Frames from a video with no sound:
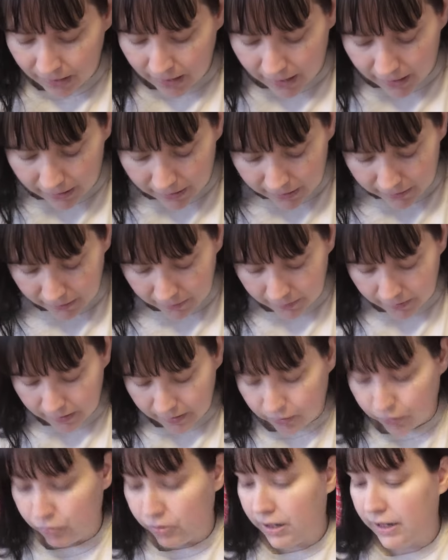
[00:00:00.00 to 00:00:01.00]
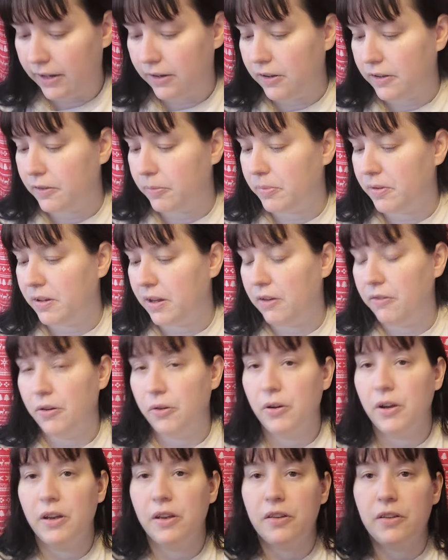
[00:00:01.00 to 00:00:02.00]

And as I say, they're really nice material.